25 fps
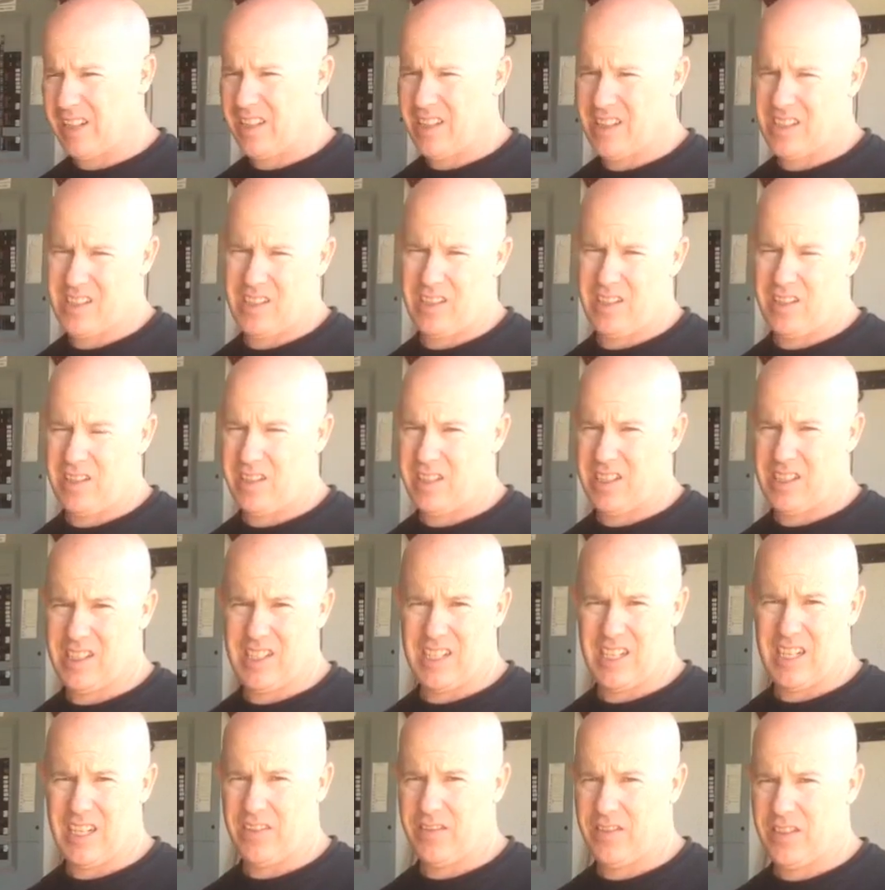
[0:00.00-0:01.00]
There's a lot of
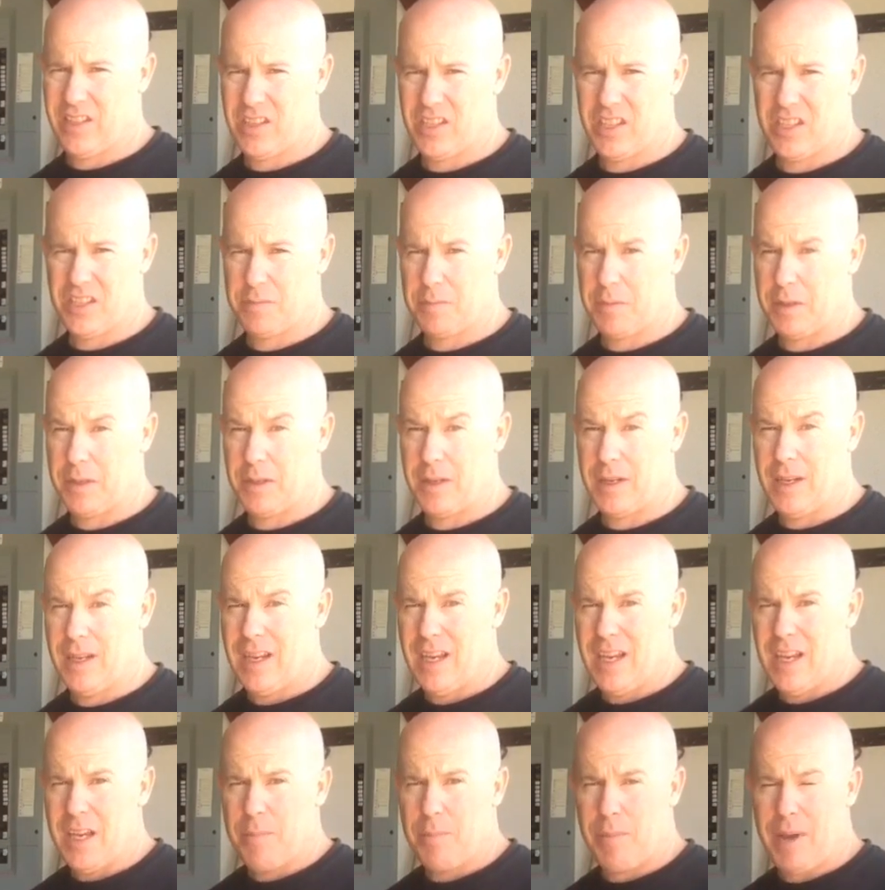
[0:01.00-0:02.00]
stuff that's just been
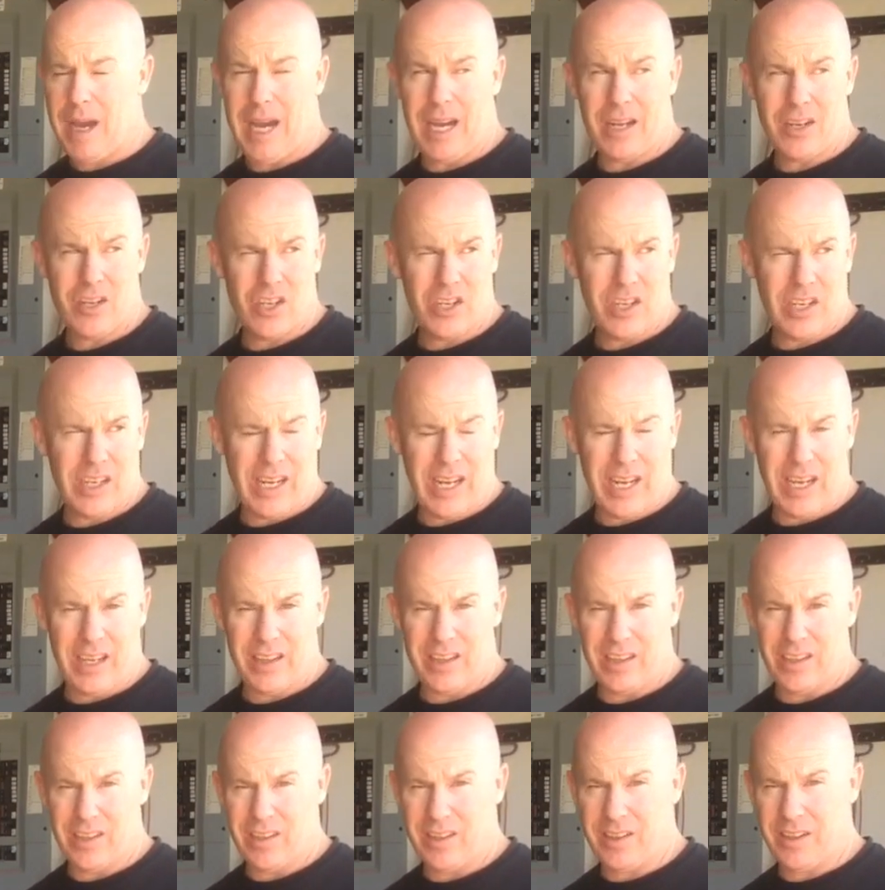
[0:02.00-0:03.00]
patched
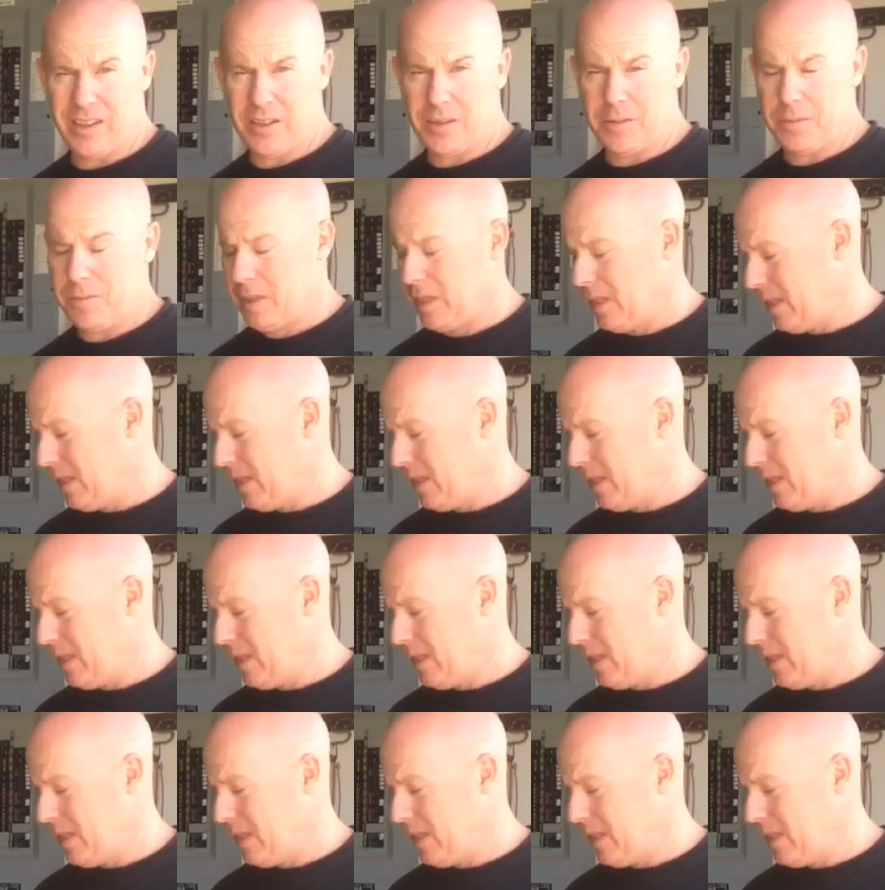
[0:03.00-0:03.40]
together and